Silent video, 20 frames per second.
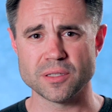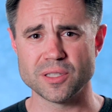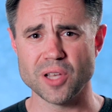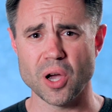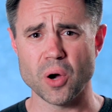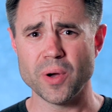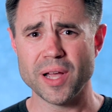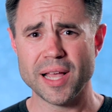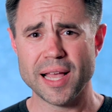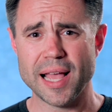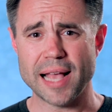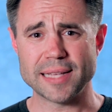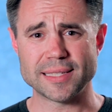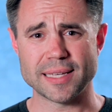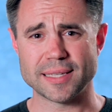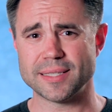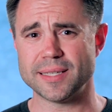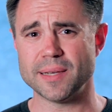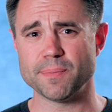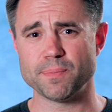So it's
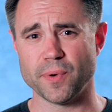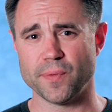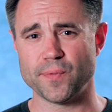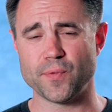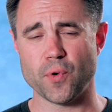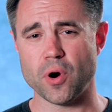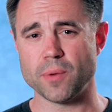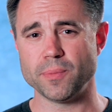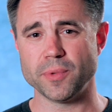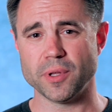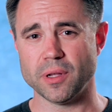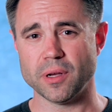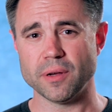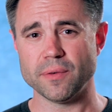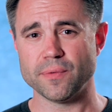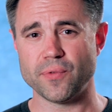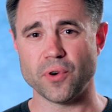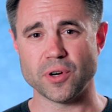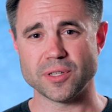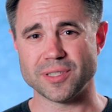a simple
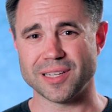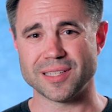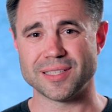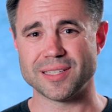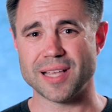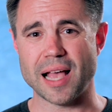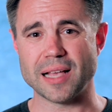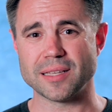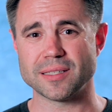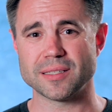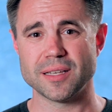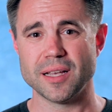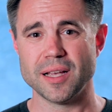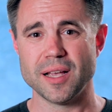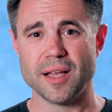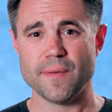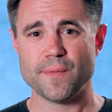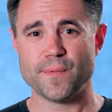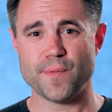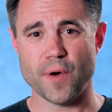formula for success:
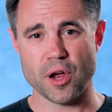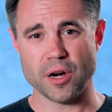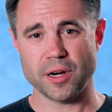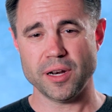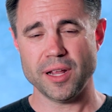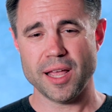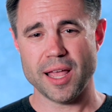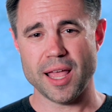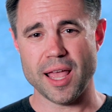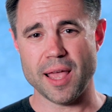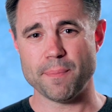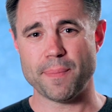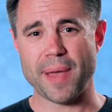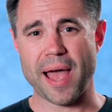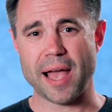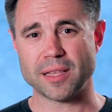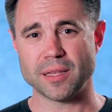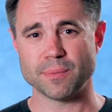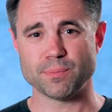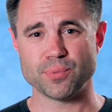fun,
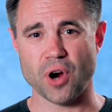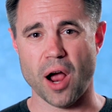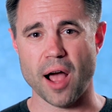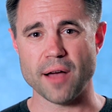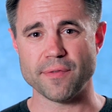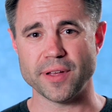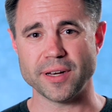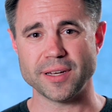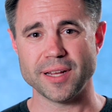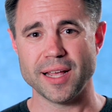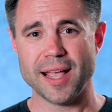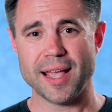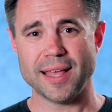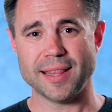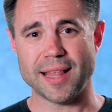impact, and profit.